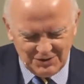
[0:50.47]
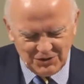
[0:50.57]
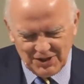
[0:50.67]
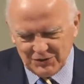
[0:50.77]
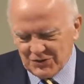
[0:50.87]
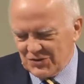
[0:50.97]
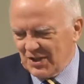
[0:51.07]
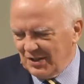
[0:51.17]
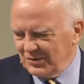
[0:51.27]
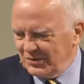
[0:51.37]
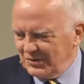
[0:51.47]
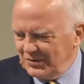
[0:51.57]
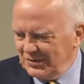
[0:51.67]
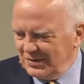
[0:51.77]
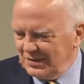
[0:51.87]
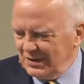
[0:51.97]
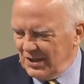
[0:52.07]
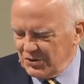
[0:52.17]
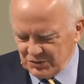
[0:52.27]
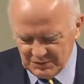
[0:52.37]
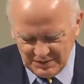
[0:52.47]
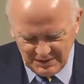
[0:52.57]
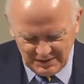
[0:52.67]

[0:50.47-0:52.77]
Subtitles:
generous-hearted nation,